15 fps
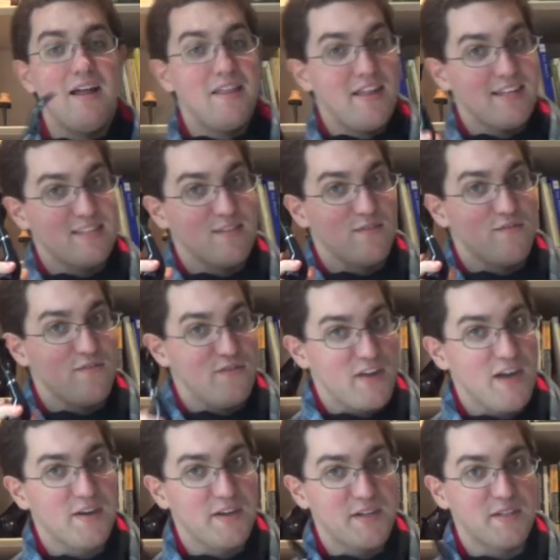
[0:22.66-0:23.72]
That's a
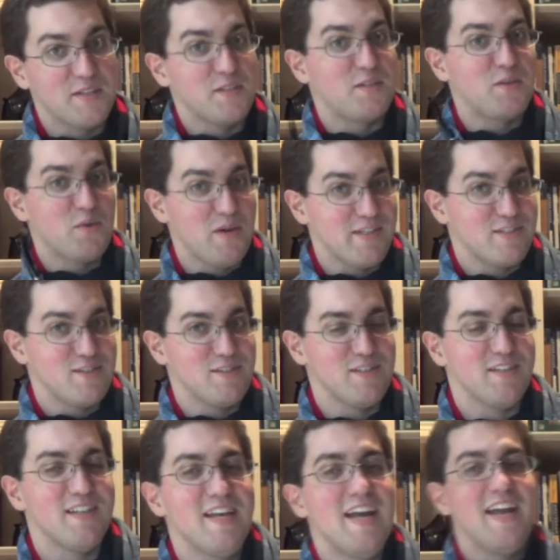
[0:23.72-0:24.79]
very good question.
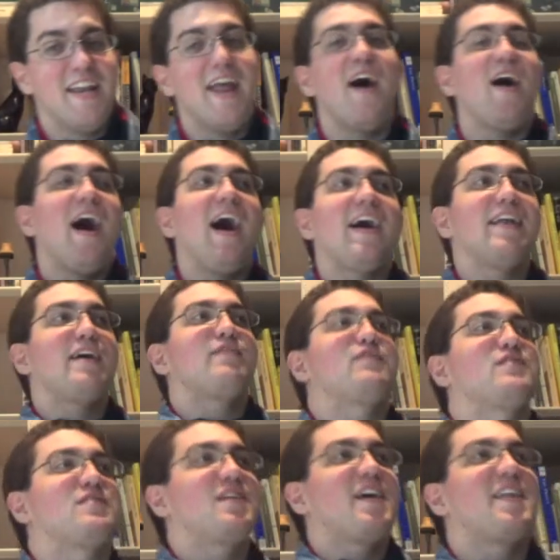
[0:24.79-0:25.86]
Now, I'd have to
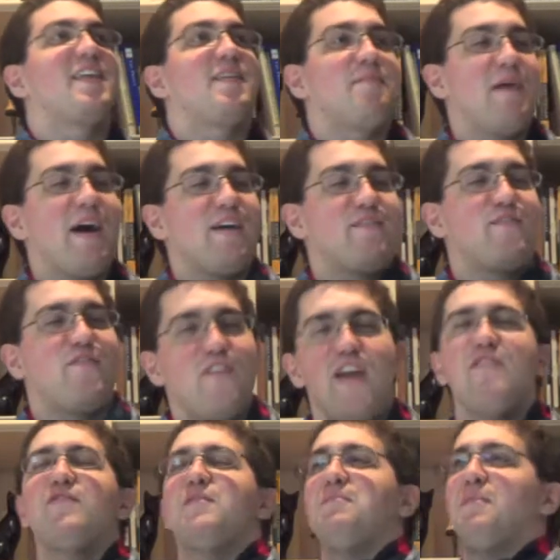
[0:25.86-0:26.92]
say that my
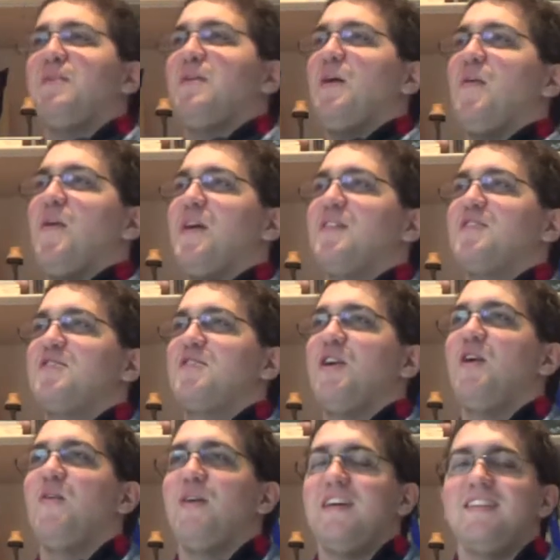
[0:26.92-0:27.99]
favorite Pluto on the
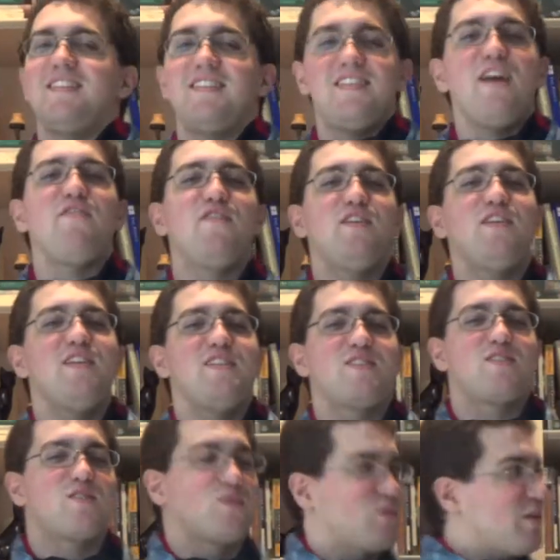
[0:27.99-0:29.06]
show is definitely
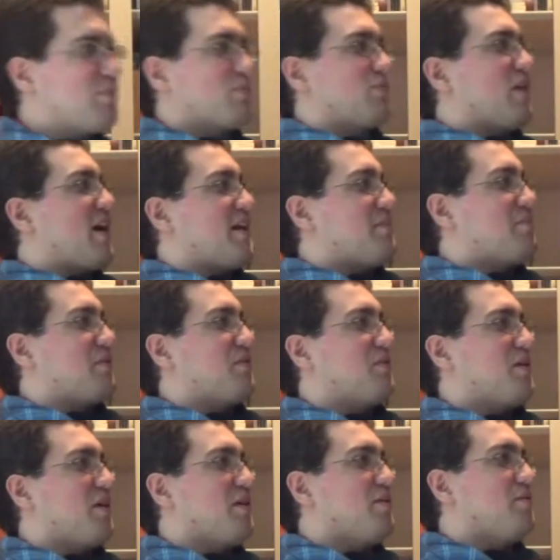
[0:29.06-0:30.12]
script-writing Pluto.